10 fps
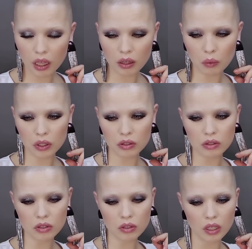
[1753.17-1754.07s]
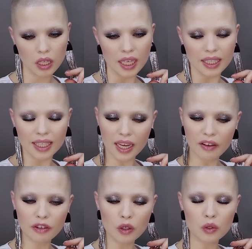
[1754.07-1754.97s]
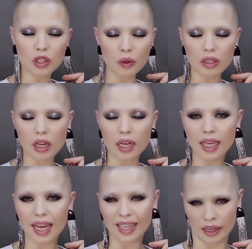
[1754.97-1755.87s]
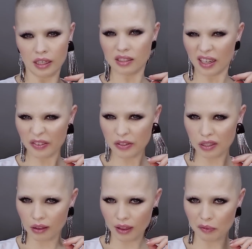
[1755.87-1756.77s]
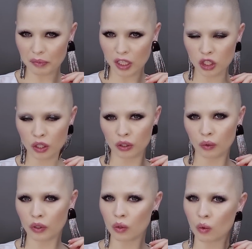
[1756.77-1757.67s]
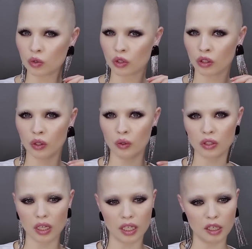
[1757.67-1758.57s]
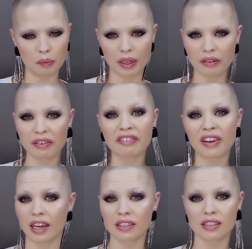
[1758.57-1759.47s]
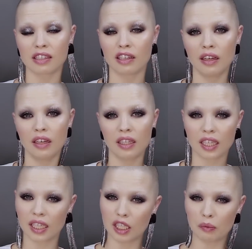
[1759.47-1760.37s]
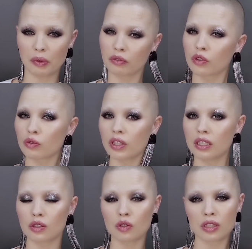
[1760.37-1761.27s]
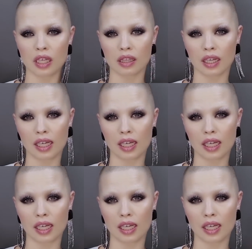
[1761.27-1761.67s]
Other ones? Yeah, if you don't like adhesives that much, you can also use a little bit of fat, like a little bit of grease to stick the